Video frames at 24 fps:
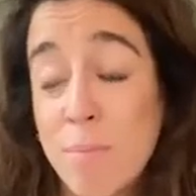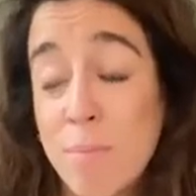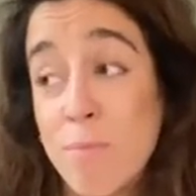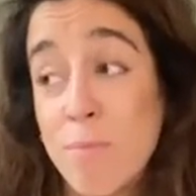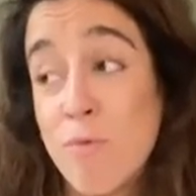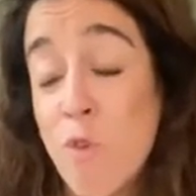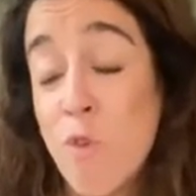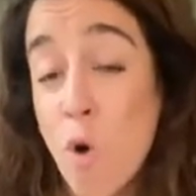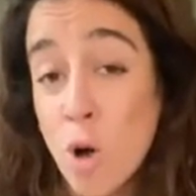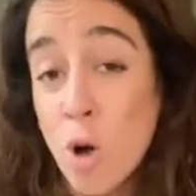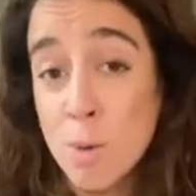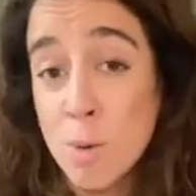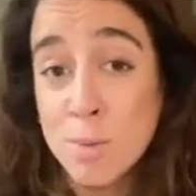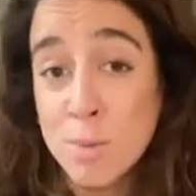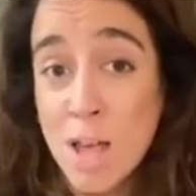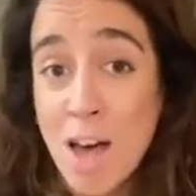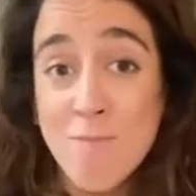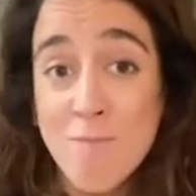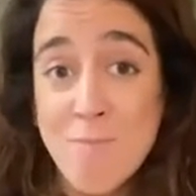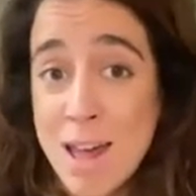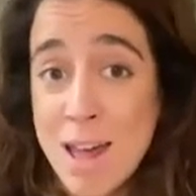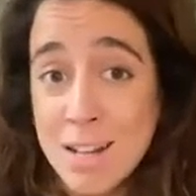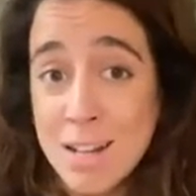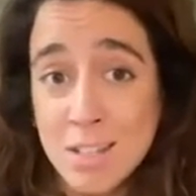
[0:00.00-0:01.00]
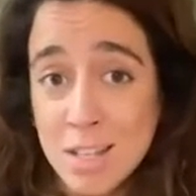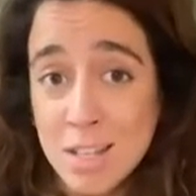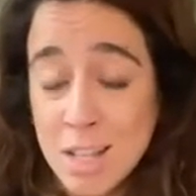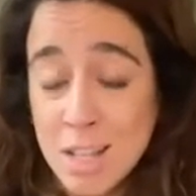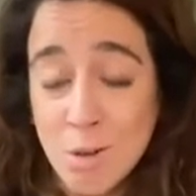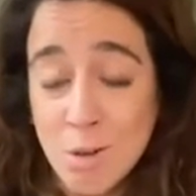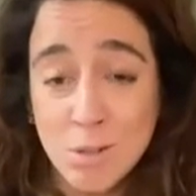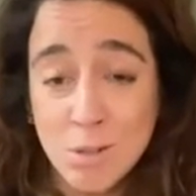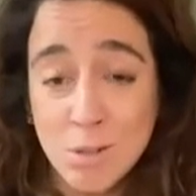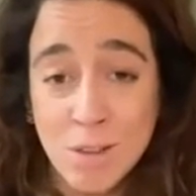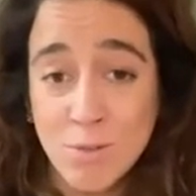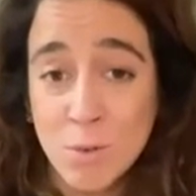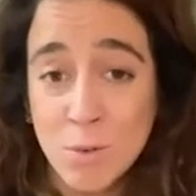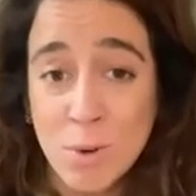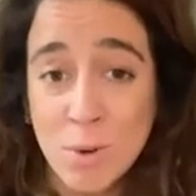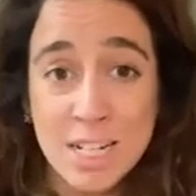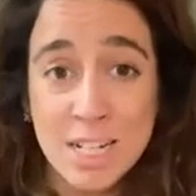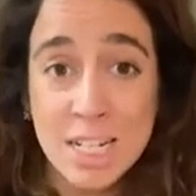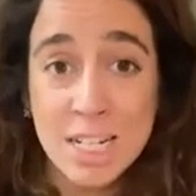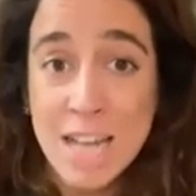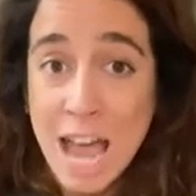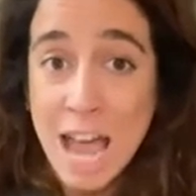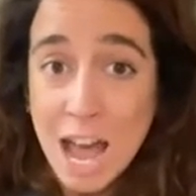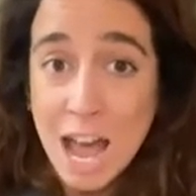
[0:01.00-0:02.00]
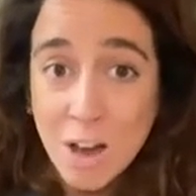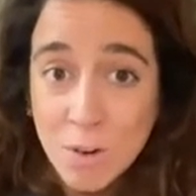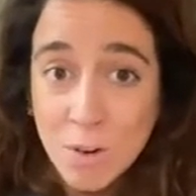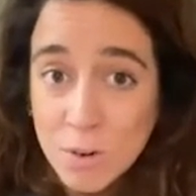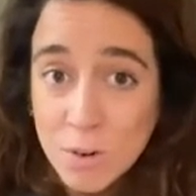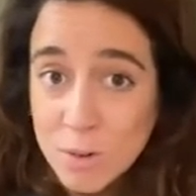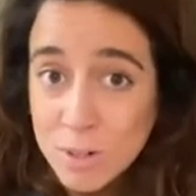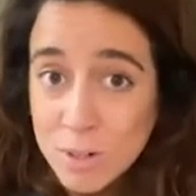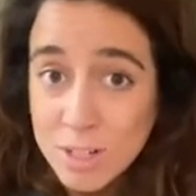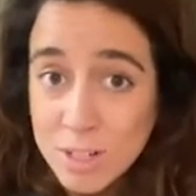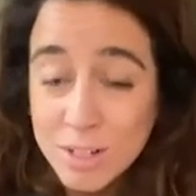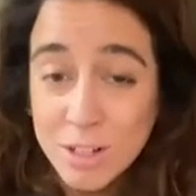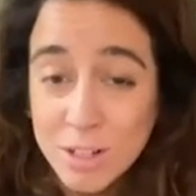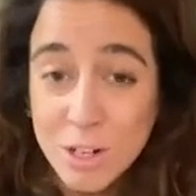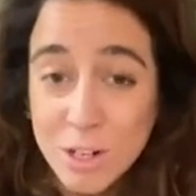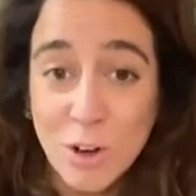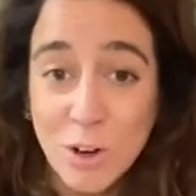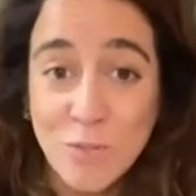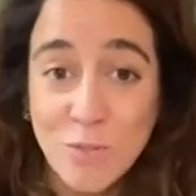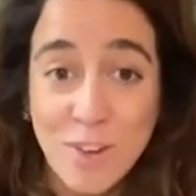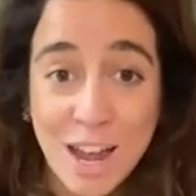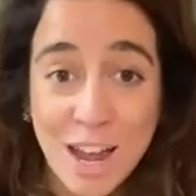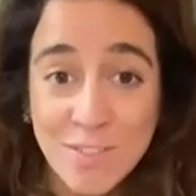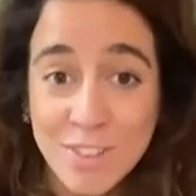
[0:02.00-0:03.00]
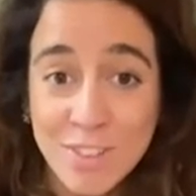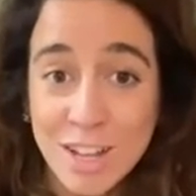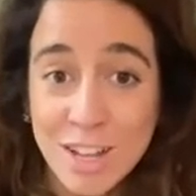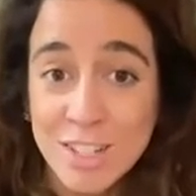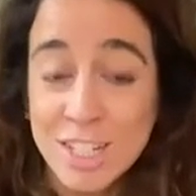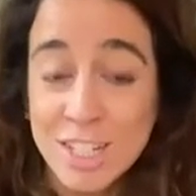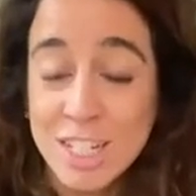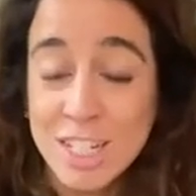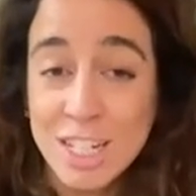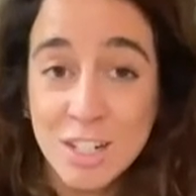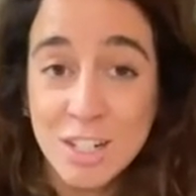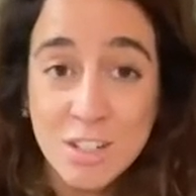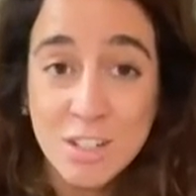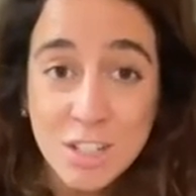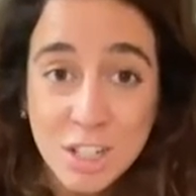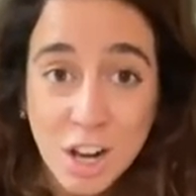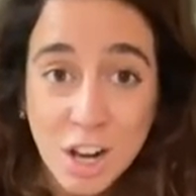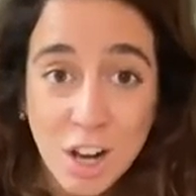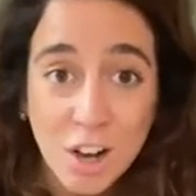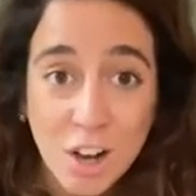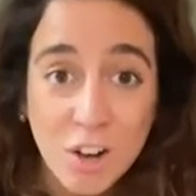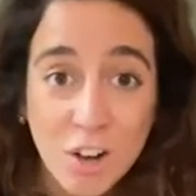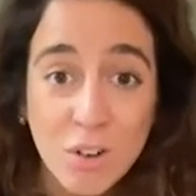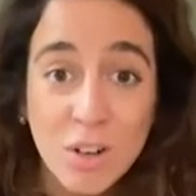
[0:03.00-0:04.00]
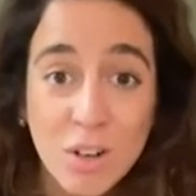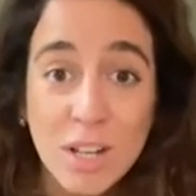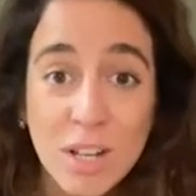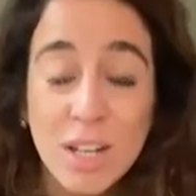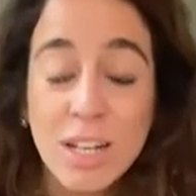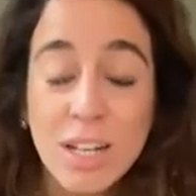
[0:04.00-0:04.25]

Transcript: forms of medicine that was ever written down, 5,000 years ago.